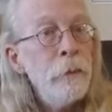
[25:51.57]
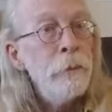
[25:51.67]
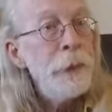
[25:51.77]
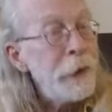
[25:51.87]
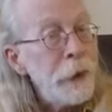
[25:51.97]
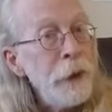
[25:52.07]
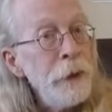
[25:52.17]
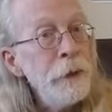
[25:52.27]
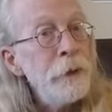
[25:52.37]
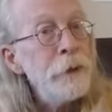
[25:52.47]

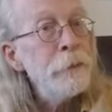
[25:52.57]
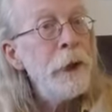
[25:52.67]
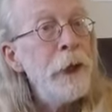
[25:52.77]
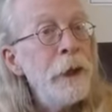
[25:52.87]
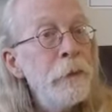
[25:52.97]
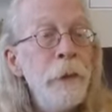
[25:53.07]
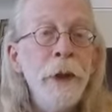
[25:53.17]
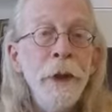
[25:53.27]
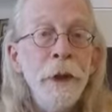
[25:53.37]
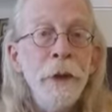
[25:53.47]
beyond just making
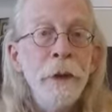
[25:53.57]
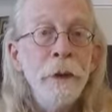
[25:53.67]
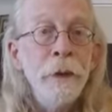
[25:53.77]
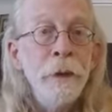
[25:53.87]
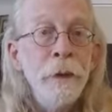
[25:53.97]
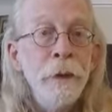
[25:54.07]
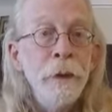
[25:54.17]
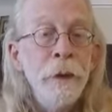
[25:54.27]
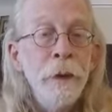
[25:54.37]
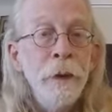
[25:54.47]
money?
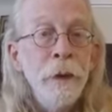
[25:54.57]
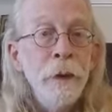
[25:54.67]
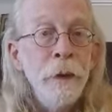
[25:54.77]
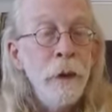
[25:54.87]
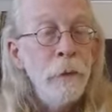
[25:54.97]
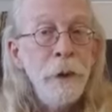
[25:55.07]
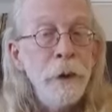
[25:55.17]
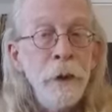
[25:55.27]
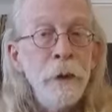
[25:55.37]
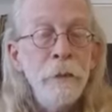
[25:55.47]
I
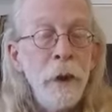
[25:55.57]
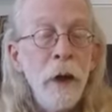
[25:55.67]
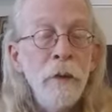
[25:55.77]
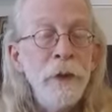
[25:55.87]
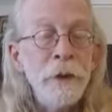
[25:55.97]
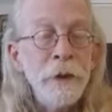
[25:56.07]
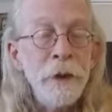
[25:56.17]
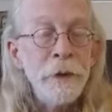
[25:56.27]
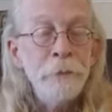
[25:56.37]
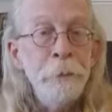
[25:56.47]
mean, obviously,
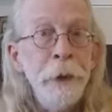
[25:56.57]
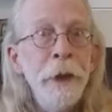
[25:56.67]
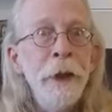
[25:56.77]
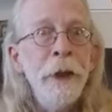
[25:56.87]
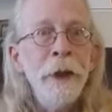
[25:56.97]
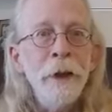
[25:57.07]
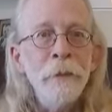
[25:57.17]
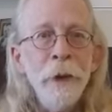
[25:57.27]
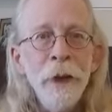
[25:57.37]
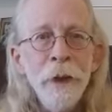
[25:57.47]
there's big
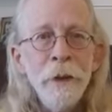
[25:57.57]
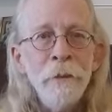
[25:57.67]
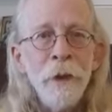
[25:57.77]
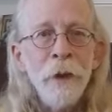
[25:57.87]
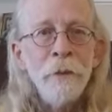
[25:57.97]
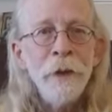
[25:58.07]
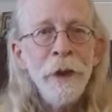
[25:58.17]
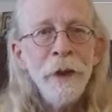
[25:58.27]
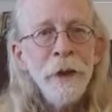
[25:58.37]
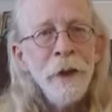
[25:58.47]
money involved in
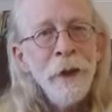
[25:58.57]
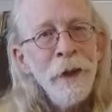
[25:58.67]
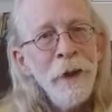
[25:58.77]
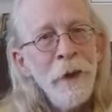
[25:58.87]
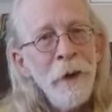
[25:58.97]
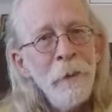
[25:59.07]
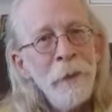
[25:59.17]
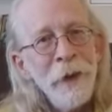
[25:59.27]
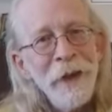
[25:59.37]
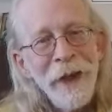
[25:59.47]
it,
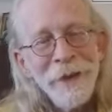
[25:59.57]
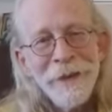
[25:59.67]
but that's